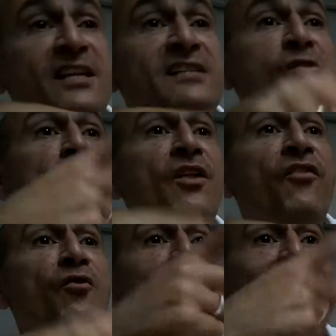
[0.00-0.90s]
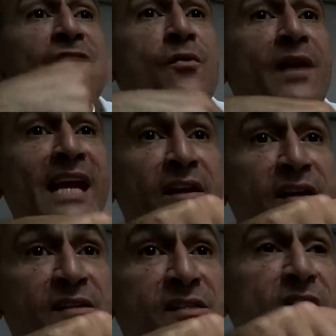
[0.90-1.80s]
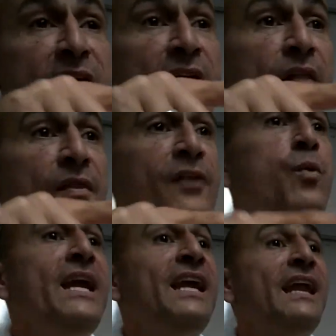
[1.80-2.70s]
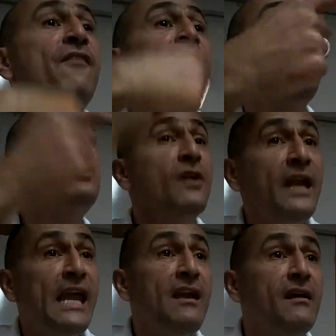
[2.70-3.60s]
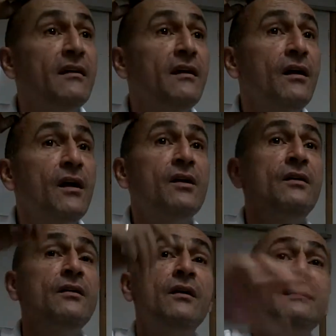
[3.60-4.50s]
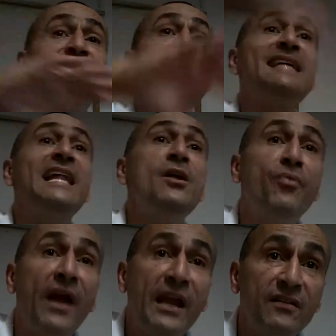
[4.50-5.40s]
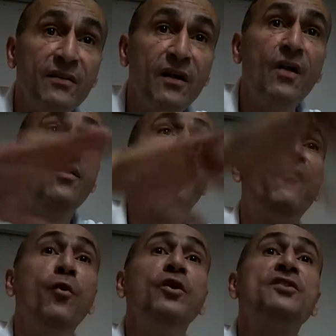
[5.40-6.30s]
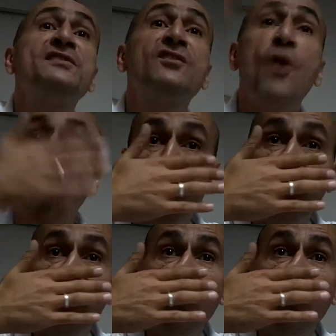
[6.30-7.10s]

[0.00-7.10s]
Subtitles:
it is only through that uniqueness that we can eventually celebrate the fuller scope